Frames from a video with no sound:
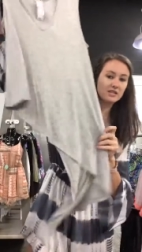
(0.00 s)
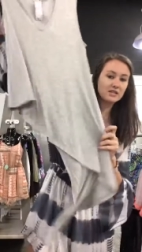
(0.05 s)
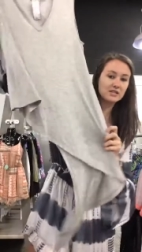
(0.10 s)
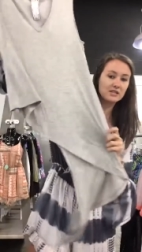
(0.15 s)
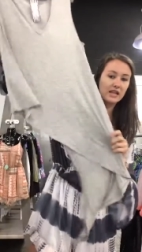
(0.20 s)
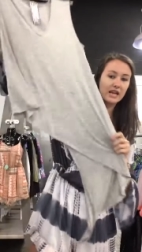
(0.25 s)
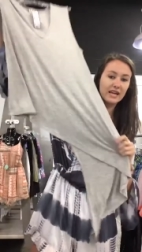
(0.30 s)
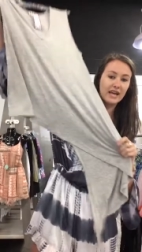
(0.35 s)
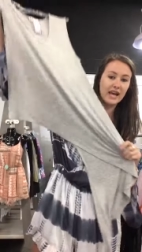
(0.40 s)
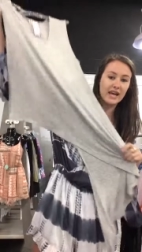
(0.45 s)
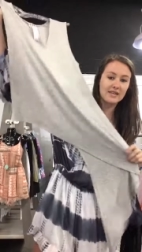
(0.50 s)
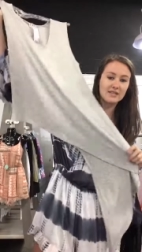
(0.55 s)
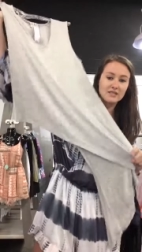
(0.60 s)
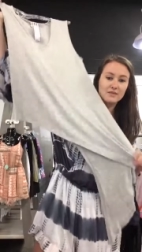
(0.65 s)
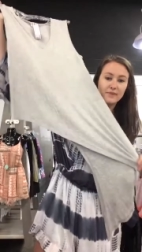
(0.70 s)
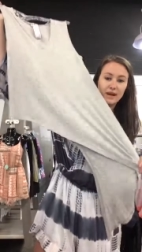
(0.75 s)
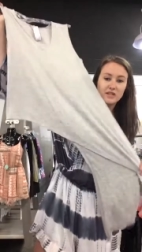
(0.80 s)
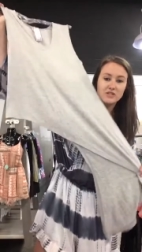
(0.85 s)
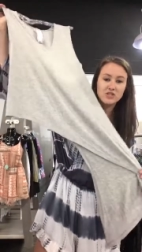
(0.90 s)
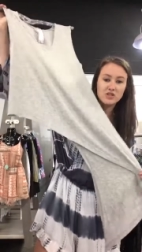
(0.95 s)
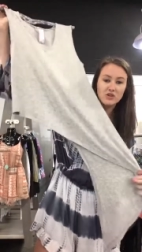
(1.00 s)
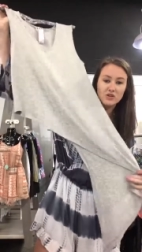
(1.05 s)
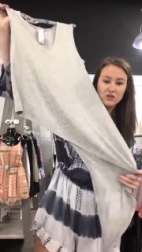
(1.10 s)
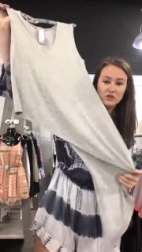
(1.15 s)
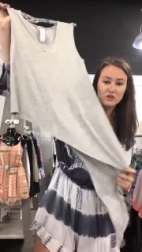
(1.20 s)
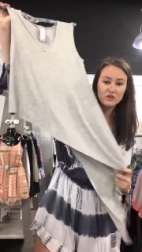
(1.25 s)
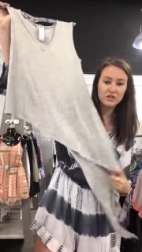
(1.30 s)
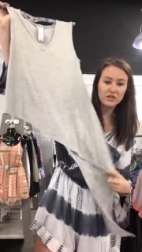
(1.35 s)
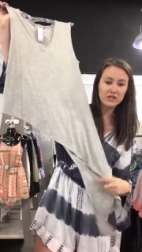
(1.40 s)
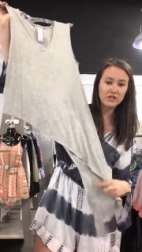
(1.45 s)
It's like
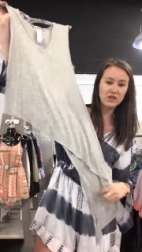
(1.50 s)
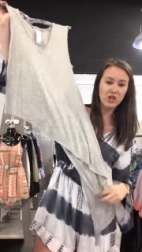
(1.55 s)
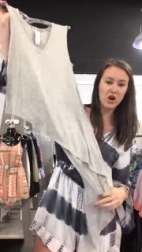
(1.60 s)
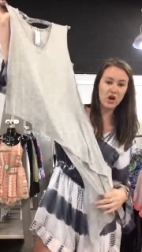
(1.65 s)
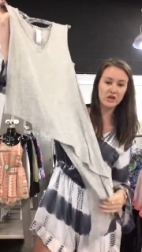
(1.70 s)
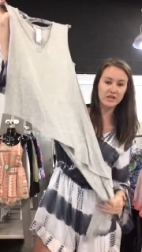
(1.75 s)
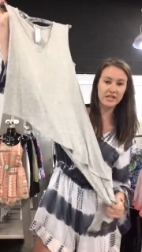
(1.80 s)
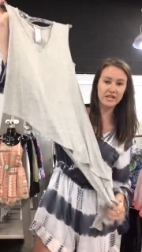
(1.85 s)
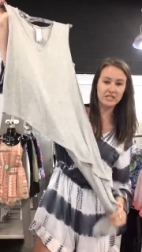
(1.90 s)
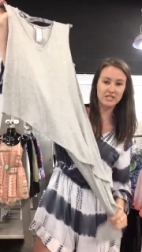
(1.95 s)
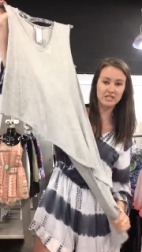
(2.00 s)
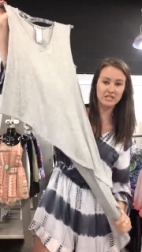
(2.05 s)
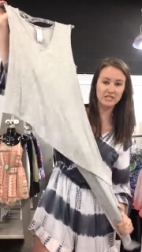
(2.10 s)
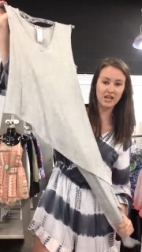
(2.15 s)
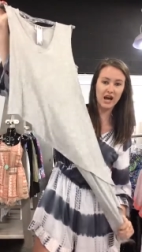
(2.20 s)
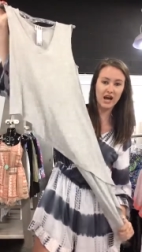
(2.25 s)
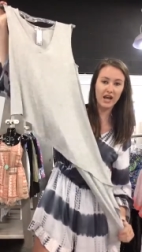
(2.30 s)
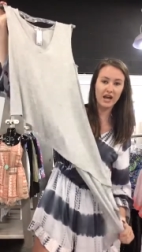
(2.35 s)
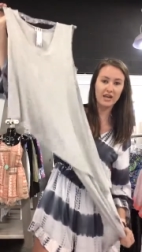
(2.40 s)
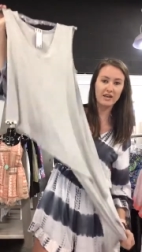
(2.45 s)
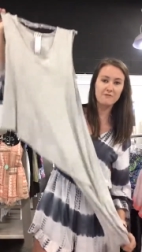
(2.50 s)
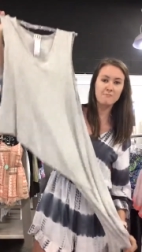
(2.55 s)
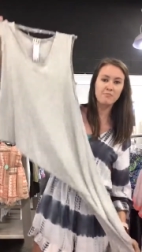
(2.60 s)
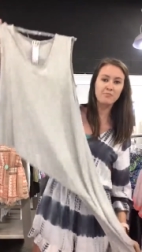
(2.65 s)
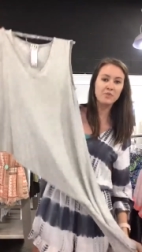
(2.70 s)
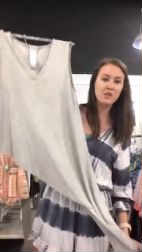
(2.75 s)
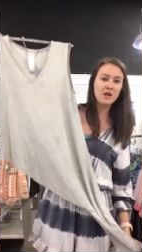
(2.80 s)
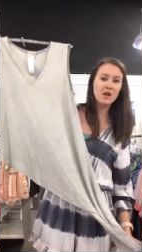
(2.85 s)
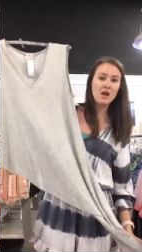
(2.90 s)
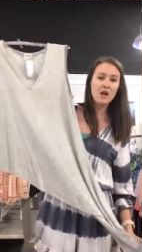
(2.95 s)
asymmetrical, long down the side.
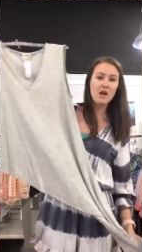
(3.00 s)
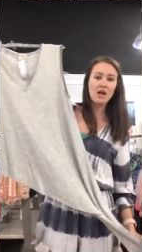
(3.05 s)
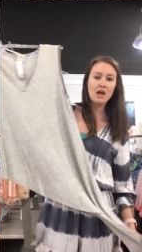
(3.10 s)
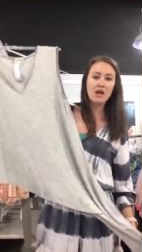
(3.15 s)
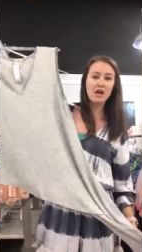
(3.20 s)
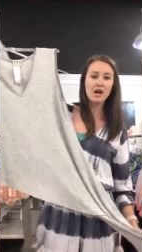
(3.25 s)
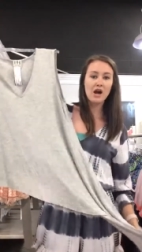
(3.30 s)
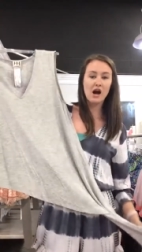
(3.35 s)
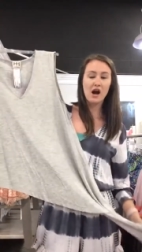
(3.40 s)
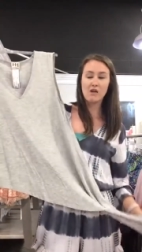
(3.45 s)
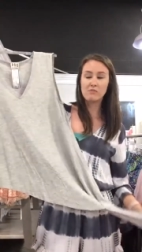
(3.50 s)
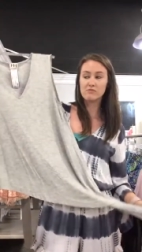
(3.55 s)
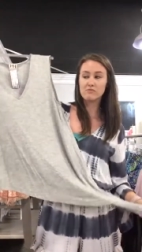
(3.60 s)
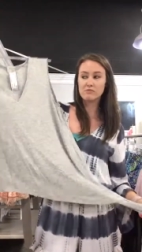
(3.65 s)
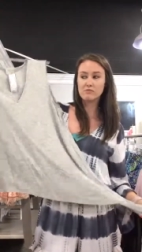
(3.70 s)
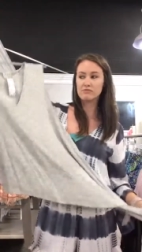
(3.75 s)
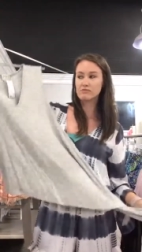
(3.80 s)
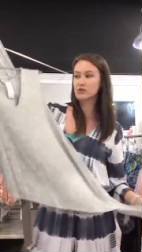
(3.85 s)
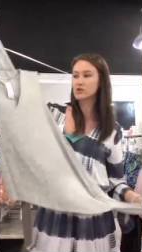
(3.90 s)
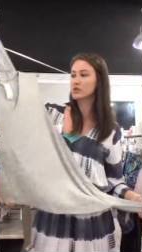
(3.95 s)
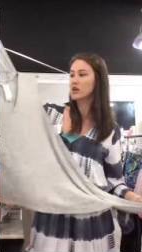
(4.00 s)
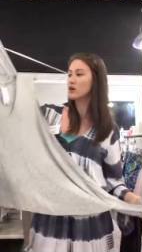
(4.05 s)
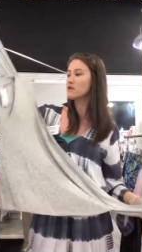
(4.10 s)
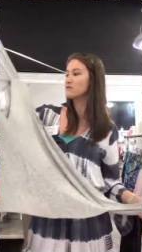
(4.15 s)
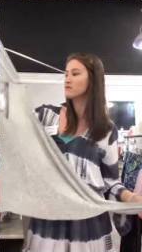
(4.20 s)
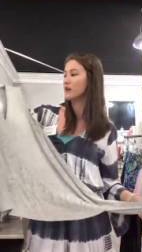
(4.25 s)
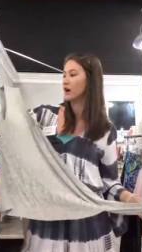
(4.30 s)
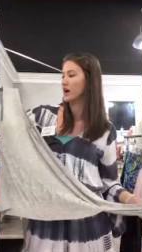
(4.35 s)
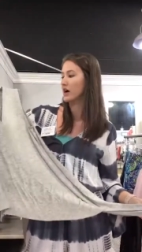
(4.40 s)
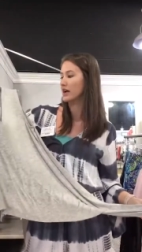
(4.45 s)
Um, so
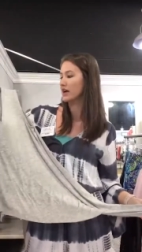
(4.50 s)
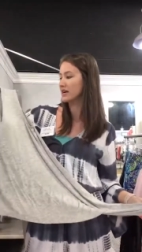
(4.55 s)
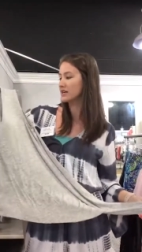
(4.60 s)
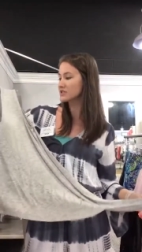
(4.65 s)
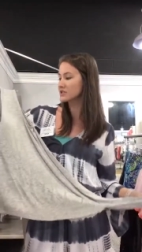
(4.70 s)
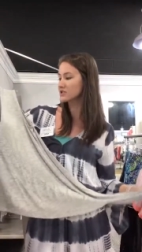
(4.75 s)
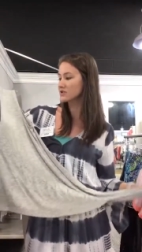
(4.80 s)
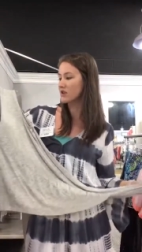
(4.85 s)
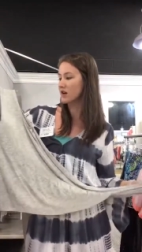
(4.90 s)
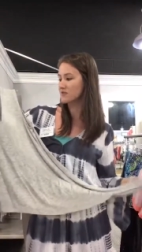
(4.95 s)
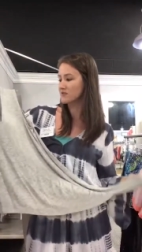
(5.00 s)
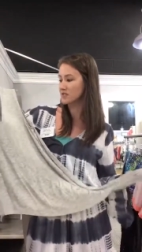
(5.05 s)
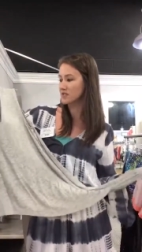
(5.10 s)
fun. I just love